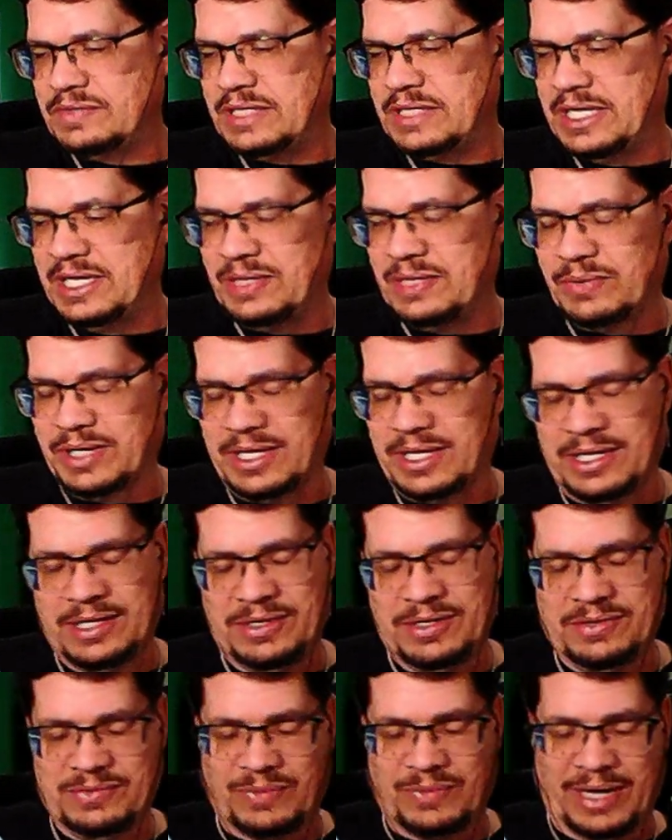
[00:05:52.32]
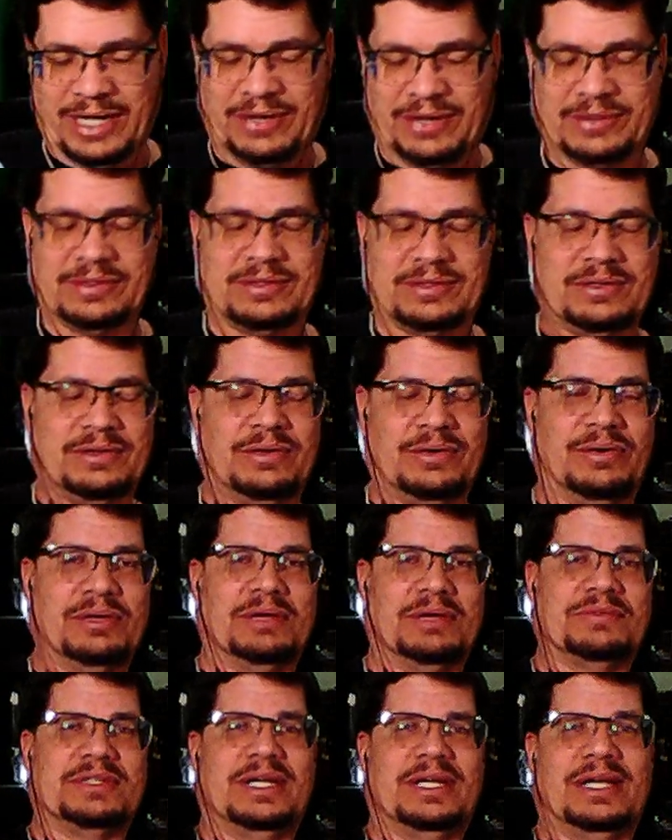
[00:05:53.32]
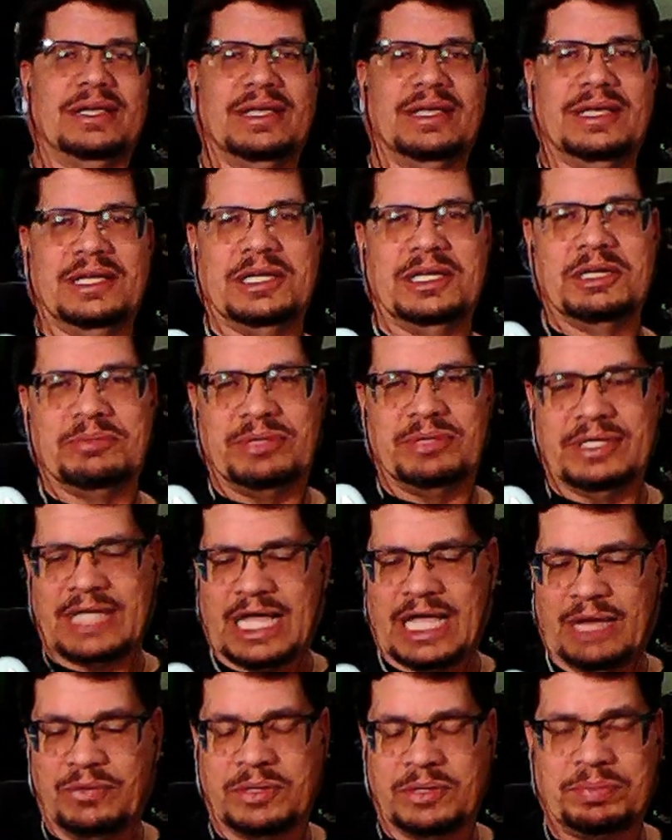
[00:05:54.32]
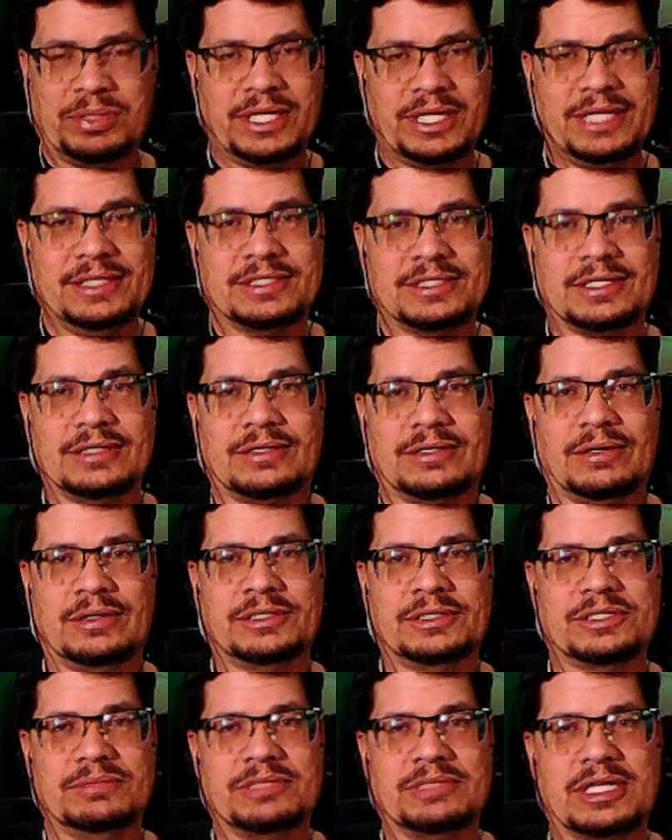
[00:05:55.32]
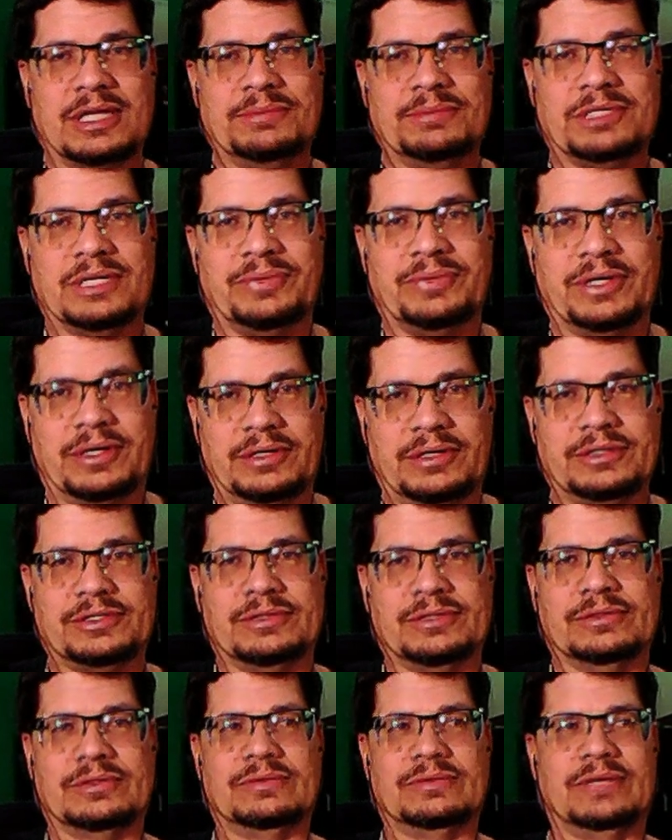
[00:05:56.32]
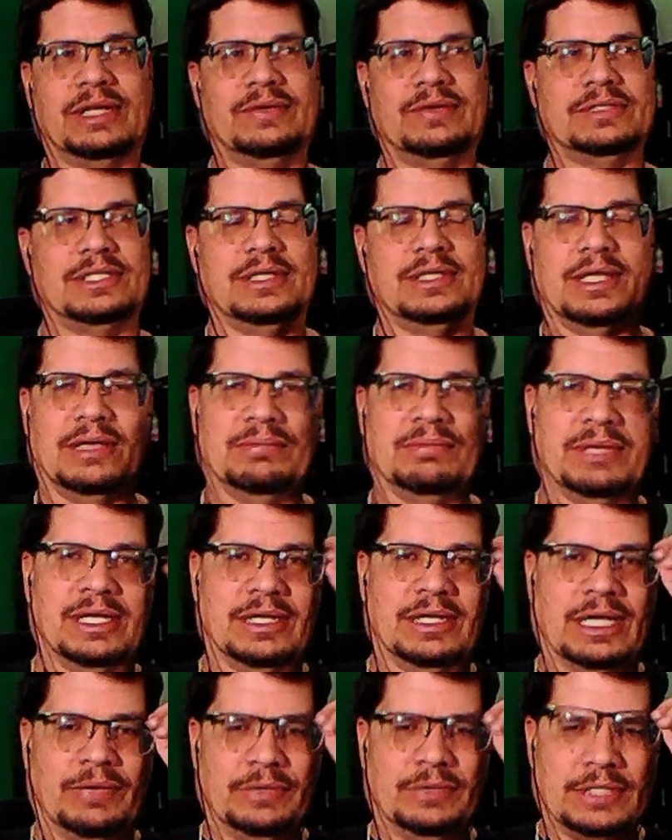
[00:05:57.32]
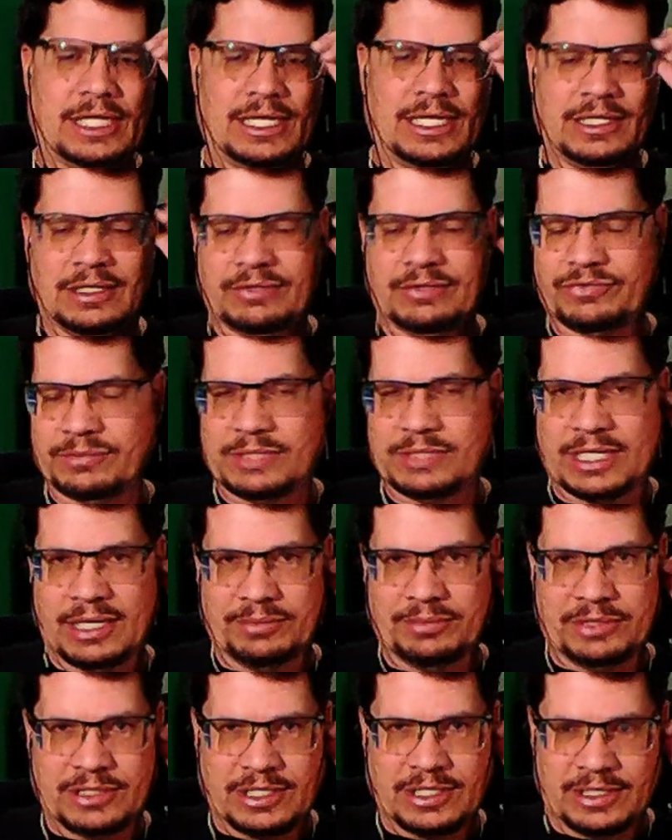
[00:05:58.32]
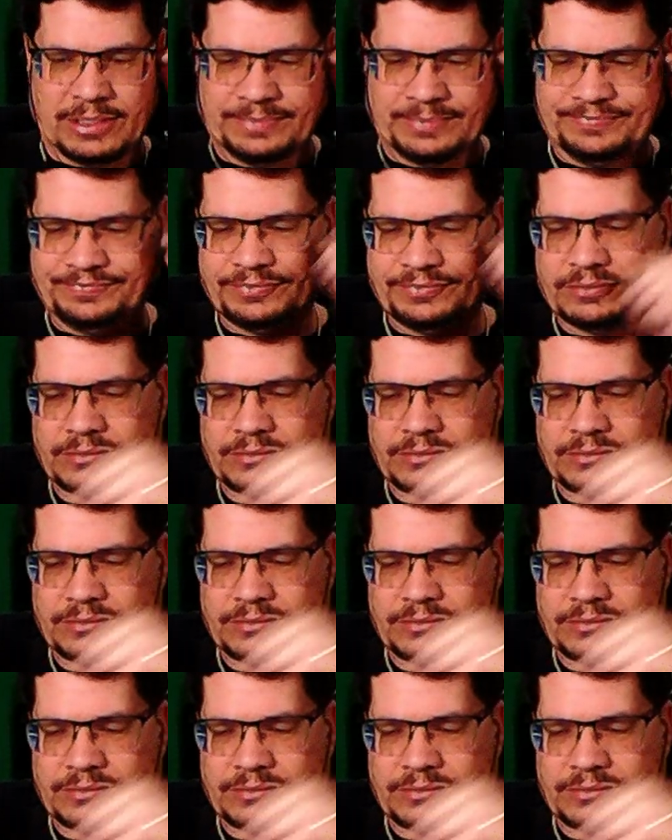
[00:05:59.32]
Anyway, wow, going off track. But I would play this guitar sometimes at rehearsals when I was in that band. I would take it from time to time.